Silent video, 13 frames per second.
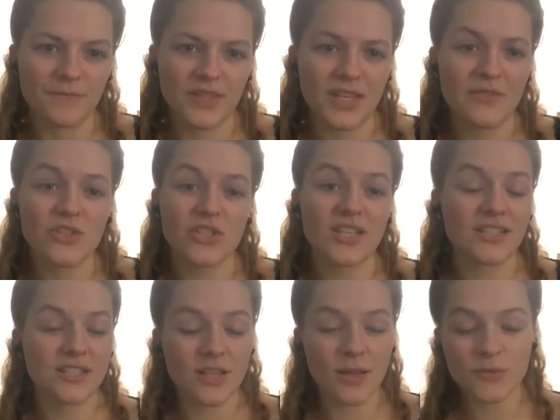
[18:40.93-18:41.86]
even just
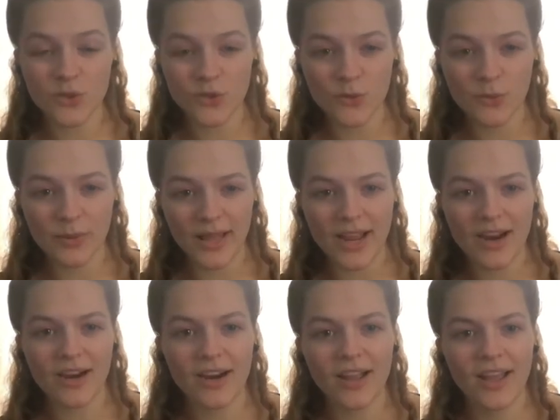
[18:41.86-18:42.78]
as a substitute
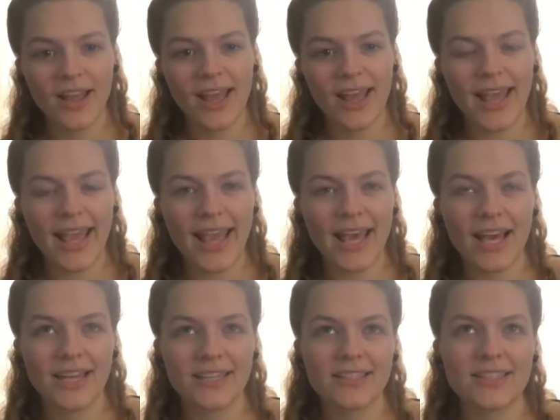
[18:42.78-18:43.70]
player.
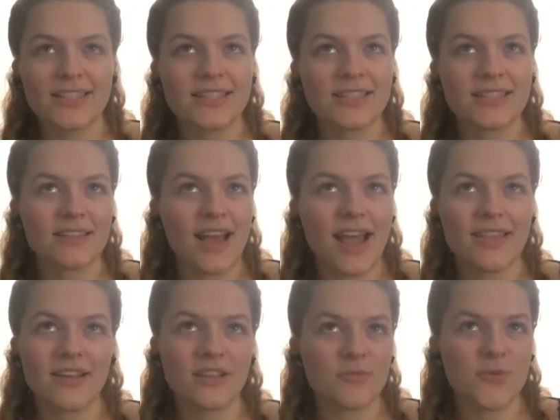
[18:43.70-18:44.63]
And I
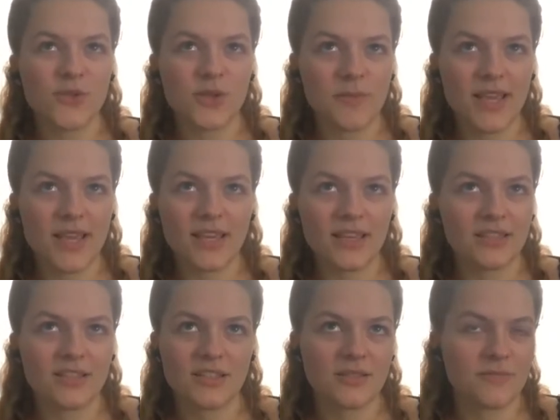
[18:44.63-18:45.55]
think the music making is
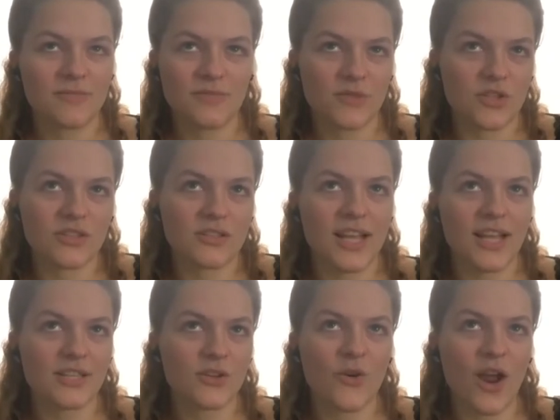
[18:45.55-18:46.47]
just,
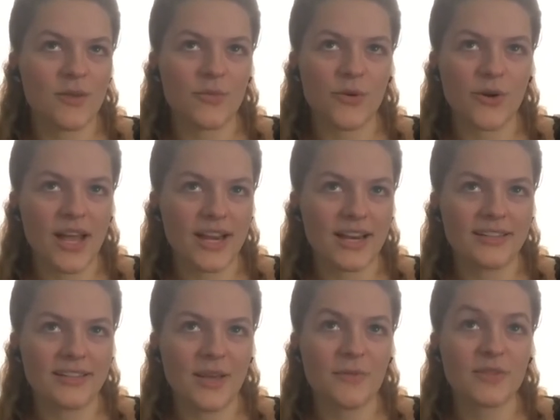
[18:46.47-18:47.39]
it's incredible.
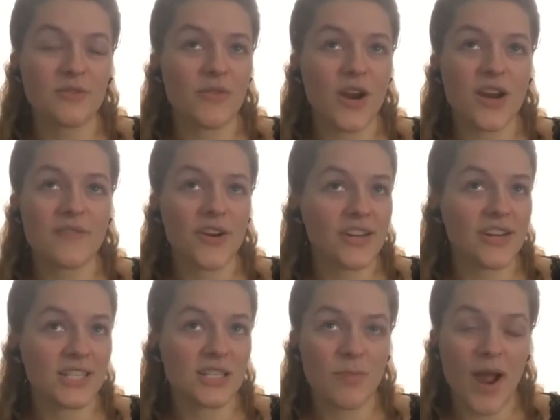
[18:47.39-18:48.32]
And it was a very, very
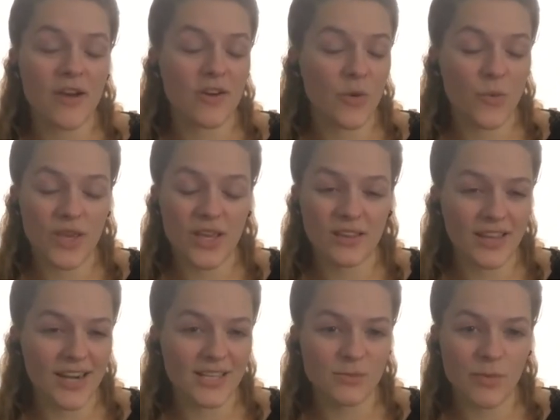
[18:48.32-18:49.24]
inspiring week
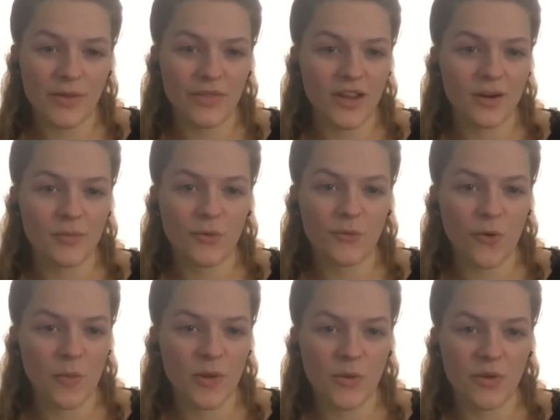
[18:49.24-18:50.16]
that I spent there
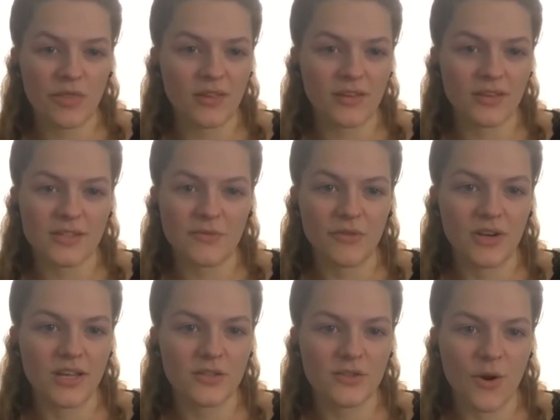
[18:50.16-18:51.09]
performing with the
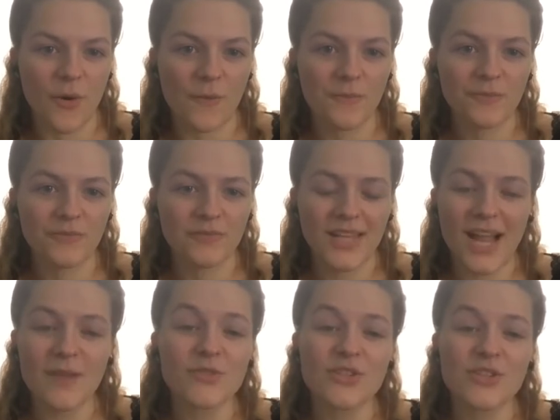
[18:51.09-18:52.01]
symphony. So
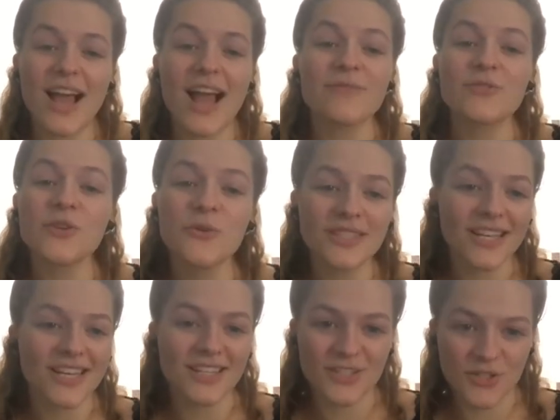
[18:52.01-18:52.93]
I'm so
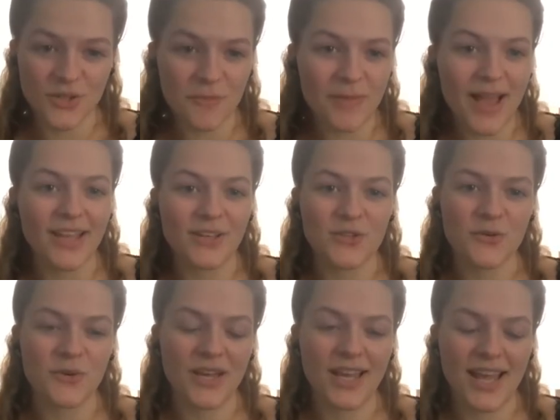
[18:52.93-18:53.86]
excited to jump back
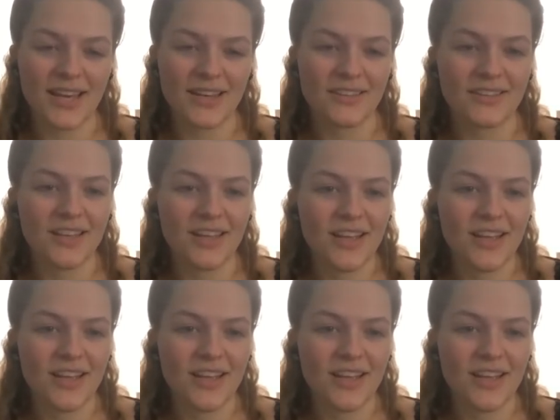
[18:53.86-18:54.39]
into it and